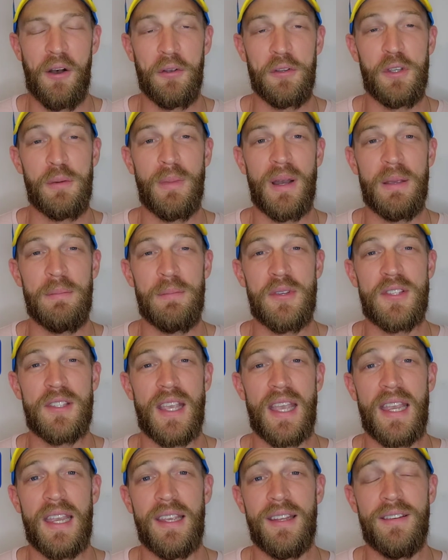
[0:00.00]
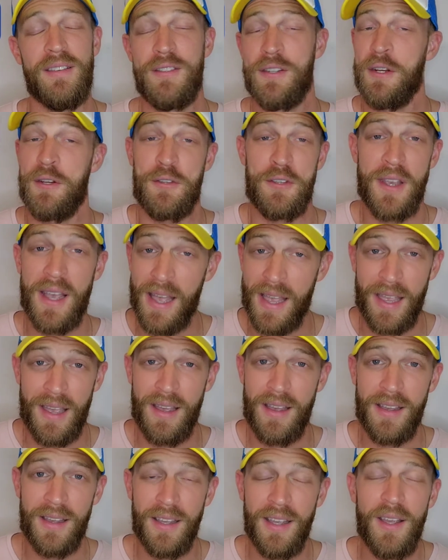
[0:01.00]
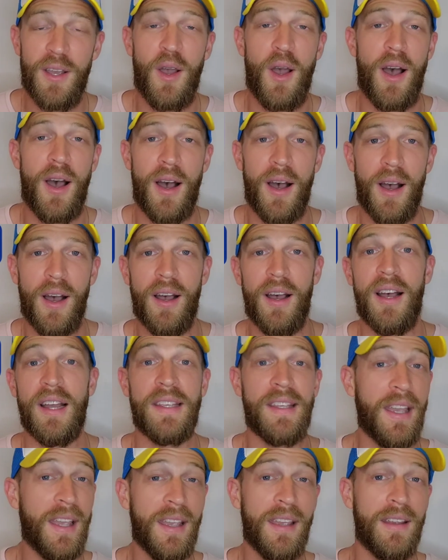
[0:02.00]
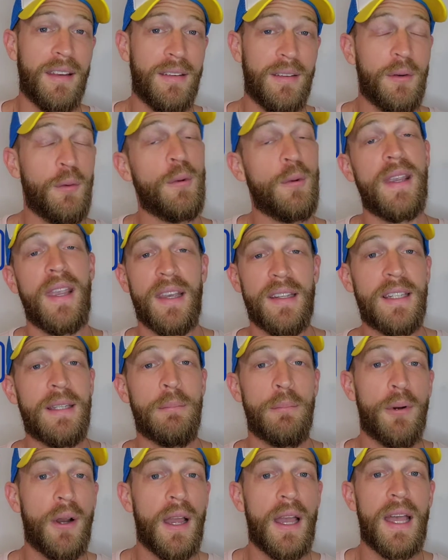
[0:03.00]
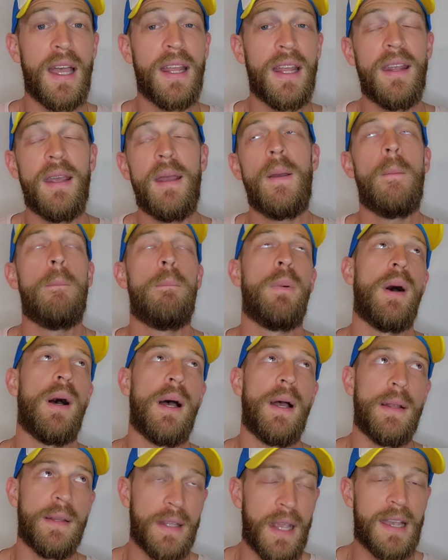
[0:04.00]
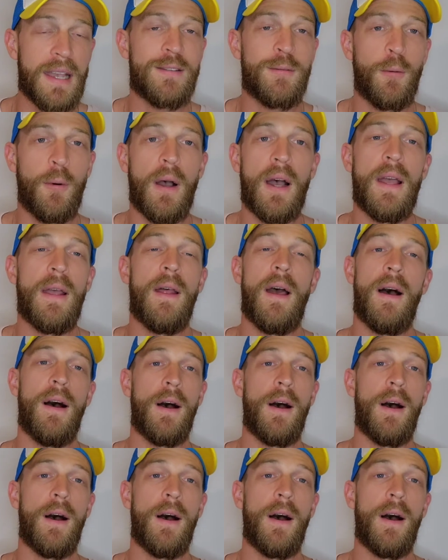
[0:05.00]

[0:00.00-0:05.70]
you might be saying, Josiah, again, we can't eat bread, but guess what?